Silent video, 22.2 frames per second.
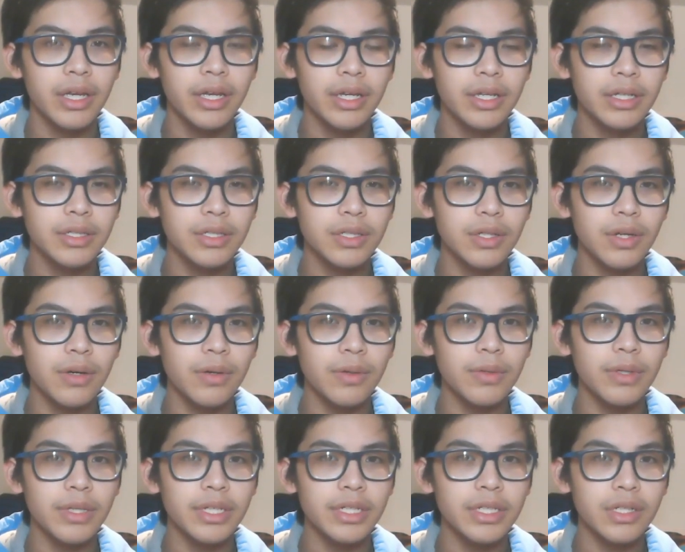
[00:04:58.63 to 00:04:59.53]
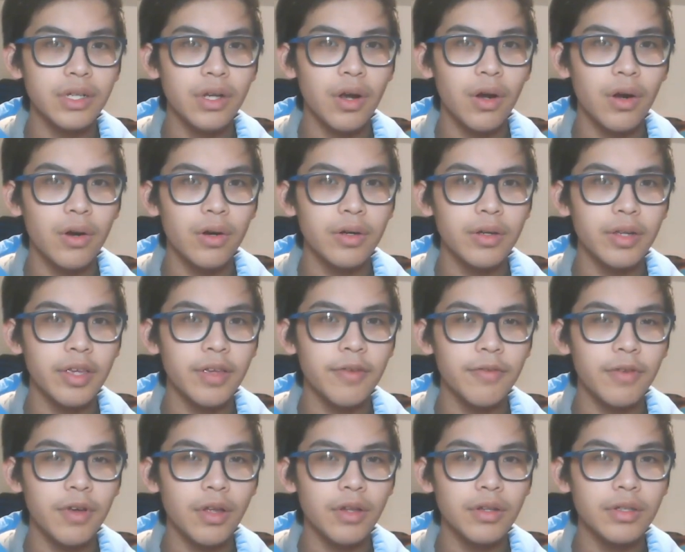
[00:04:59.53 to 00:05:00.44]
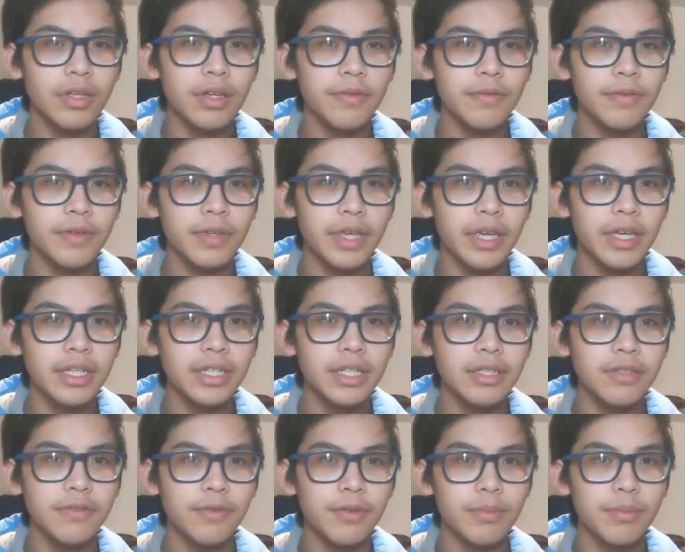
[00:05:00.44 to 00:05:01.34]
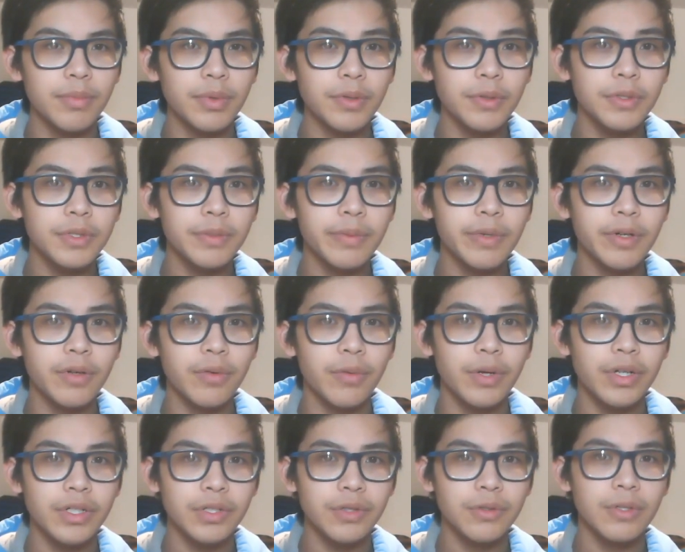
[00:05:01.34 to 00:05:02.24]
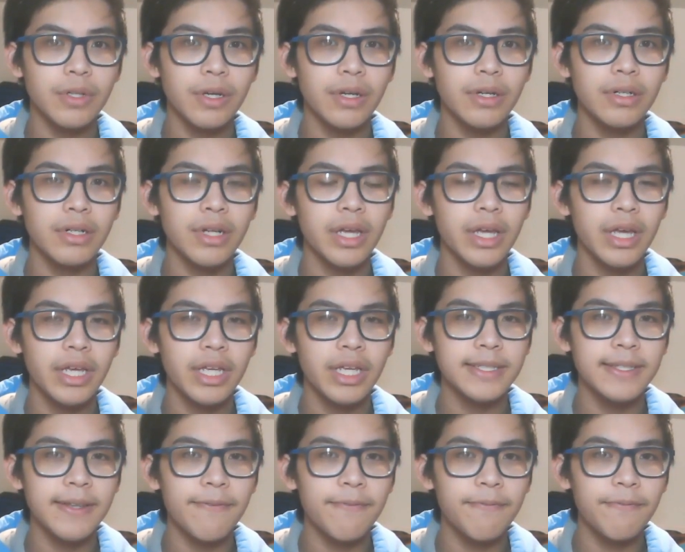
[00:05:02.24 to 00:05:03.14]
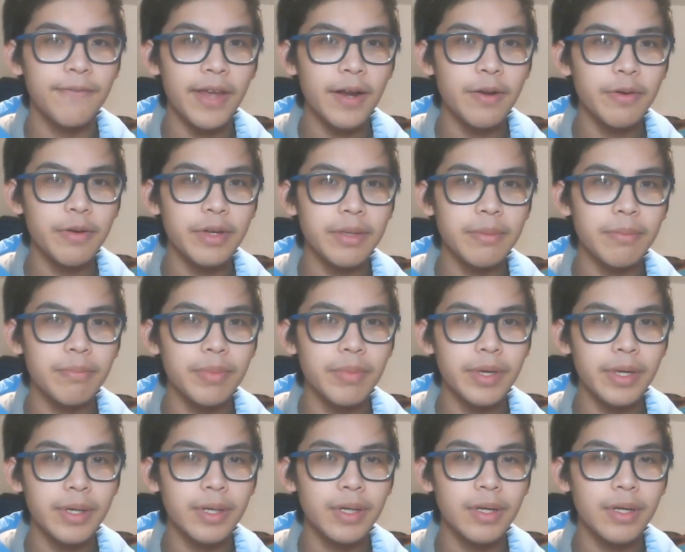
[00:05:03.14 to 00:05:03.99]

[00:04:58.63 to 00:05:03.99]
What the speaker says: So this card, if called off a gauge from Blue Sprint or Reshiram, is a very big